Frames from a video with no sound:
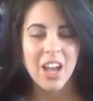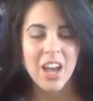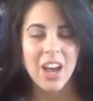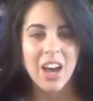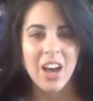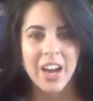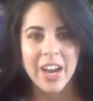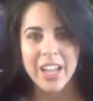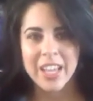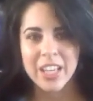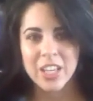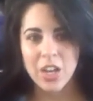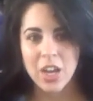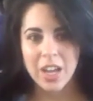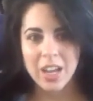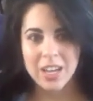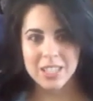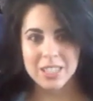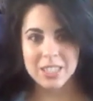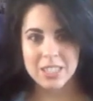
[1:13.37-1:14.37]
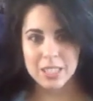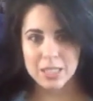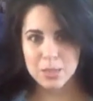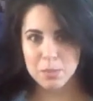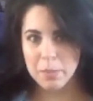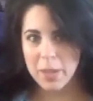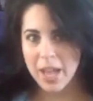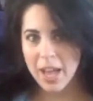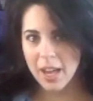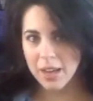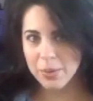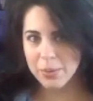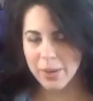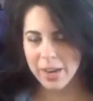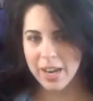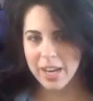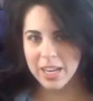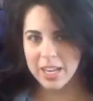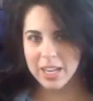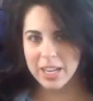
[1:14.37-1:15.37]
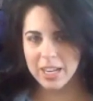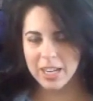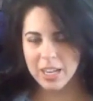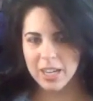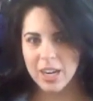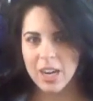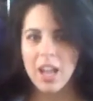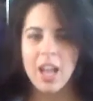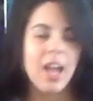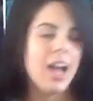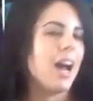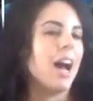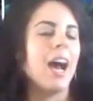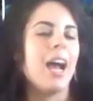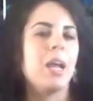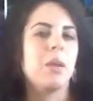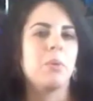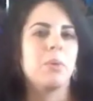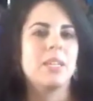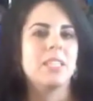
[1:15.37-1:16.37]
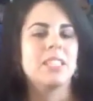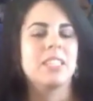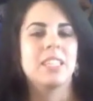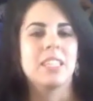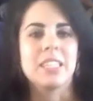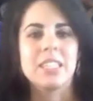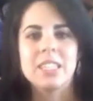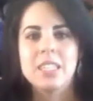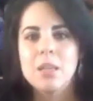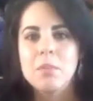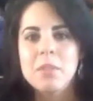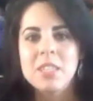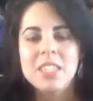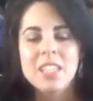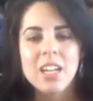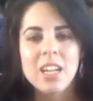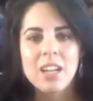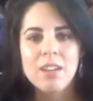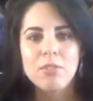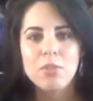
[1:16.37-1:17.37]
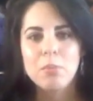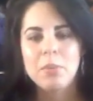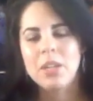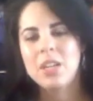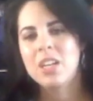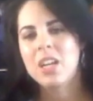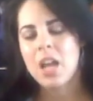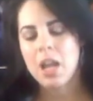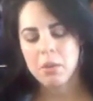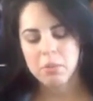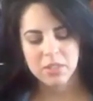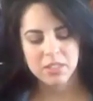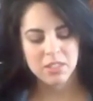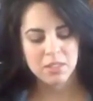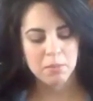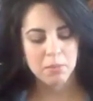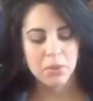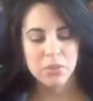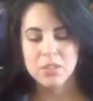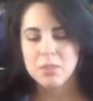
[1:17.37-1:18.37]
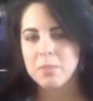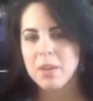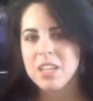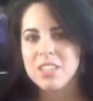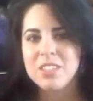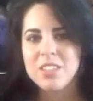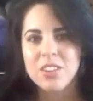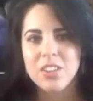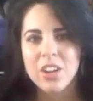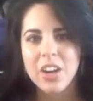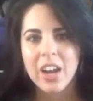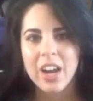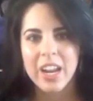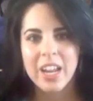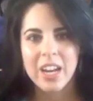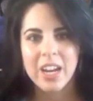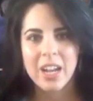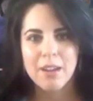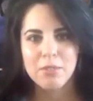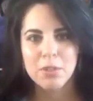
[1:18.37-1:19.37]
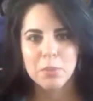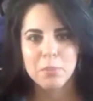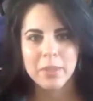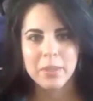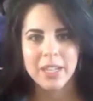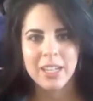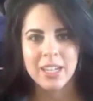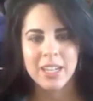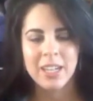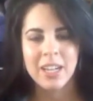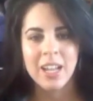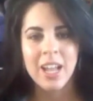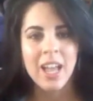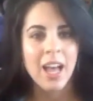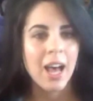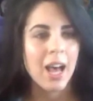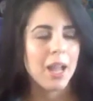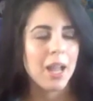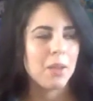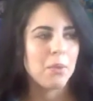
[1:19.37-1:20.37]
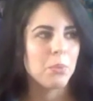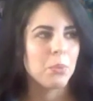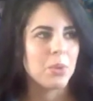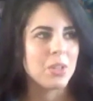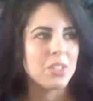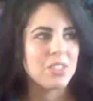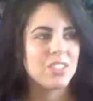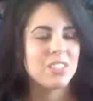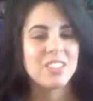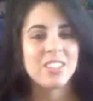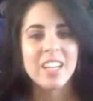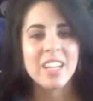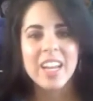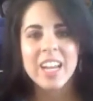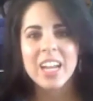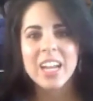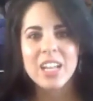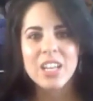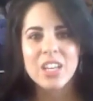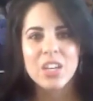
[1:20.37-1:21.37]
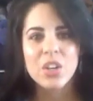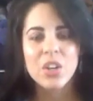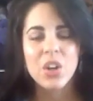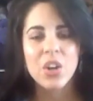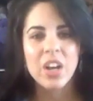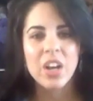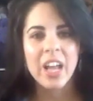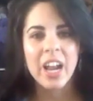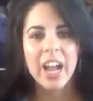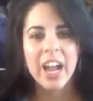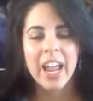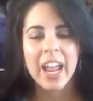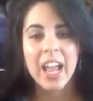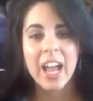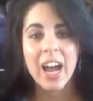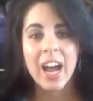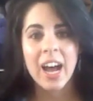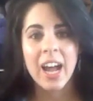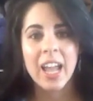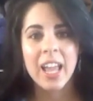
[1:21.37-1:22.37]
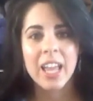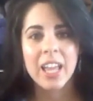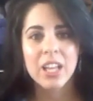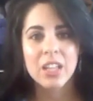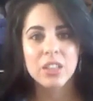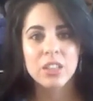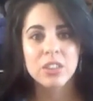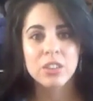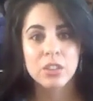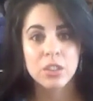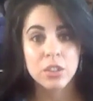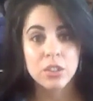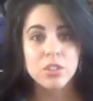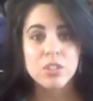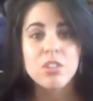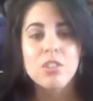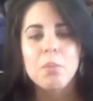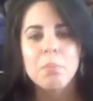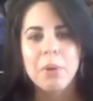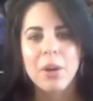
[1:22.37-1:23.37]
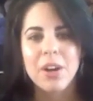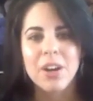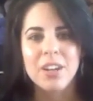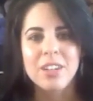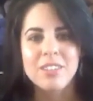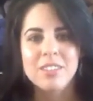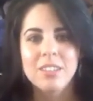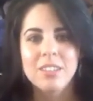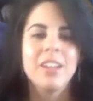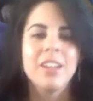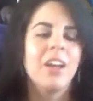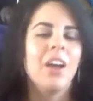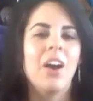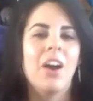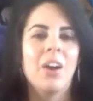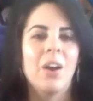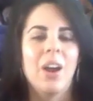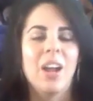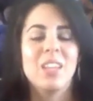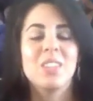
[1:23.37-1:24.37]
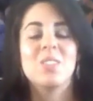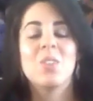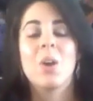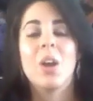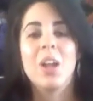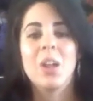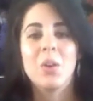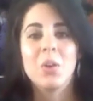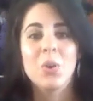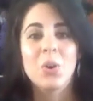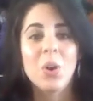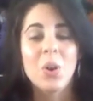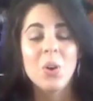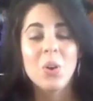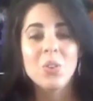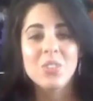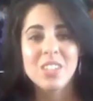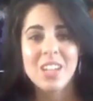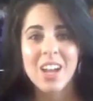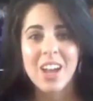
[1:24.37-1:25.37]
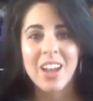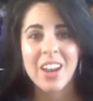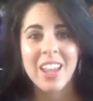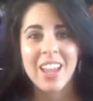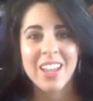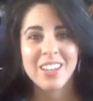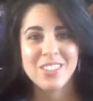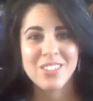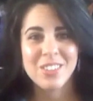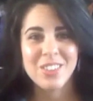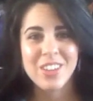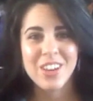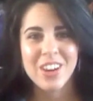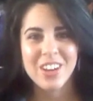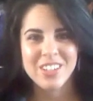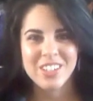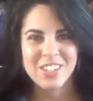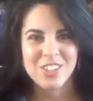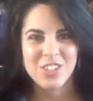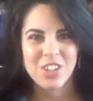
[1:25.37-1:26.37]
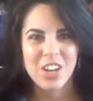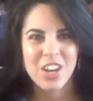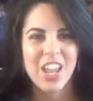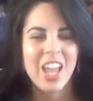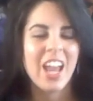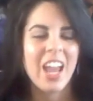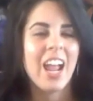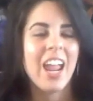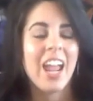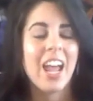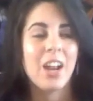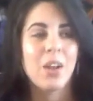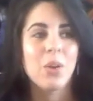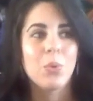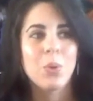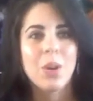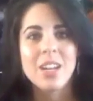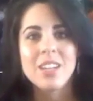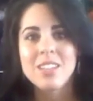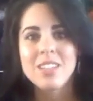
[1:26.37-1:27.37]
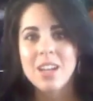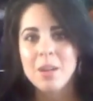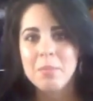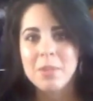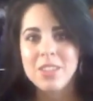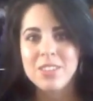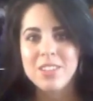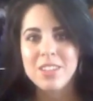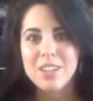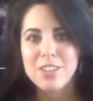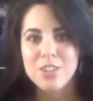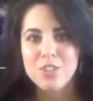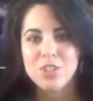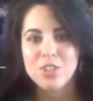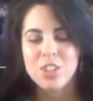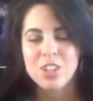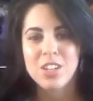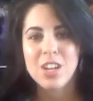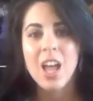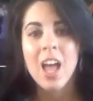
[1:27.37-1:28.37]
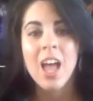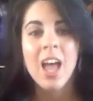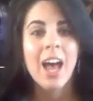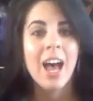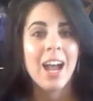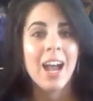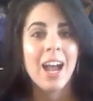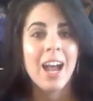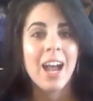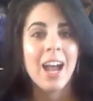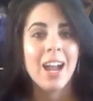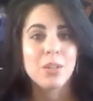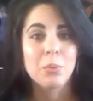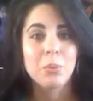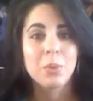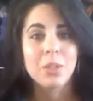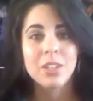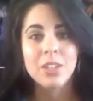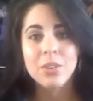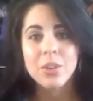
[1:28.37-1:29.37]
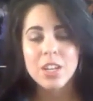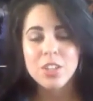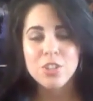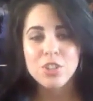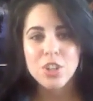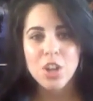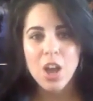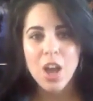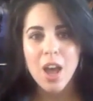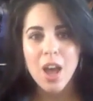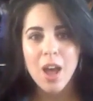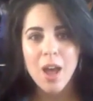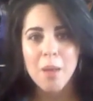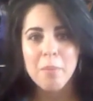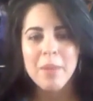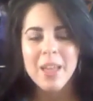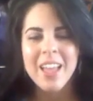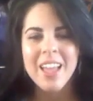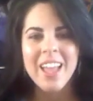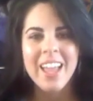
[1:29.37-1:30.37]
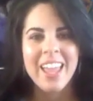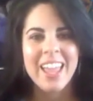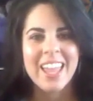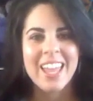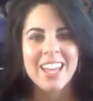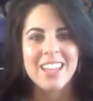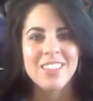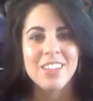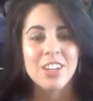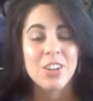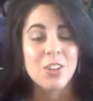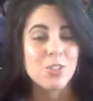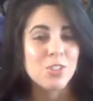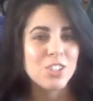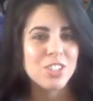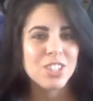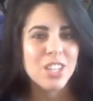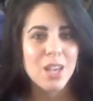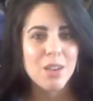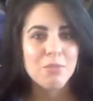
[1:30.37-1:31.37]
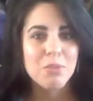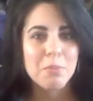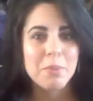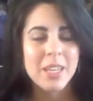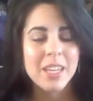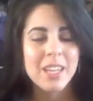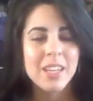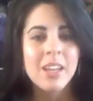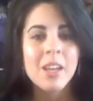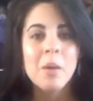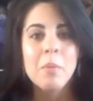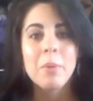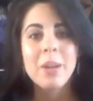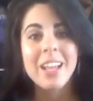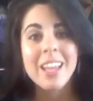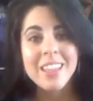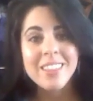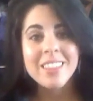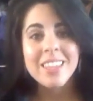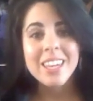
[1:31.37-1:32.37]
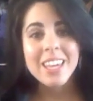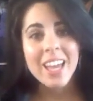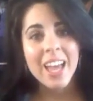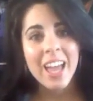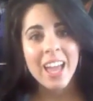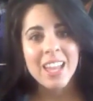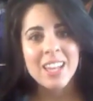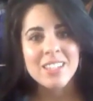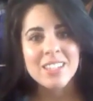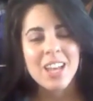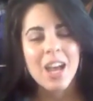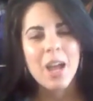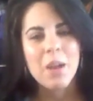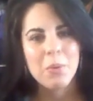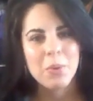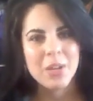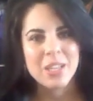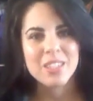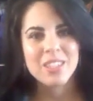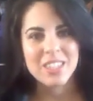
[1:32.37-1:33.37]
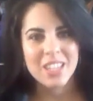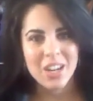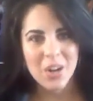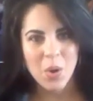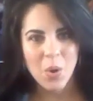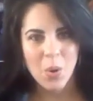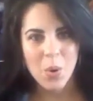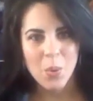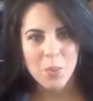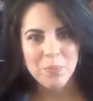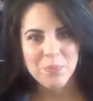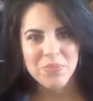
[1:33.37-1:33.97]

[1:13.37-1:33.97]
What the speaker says: I got a six-pack right here. I was the slimmest I'd ever been. I was the most muscular I had ever been. I was tanning, and I looked the part. Alright, so I go down to the audition, and I had a great time at the audition. I did a really great job, and the coaches loved me, but in the end, I was sent home.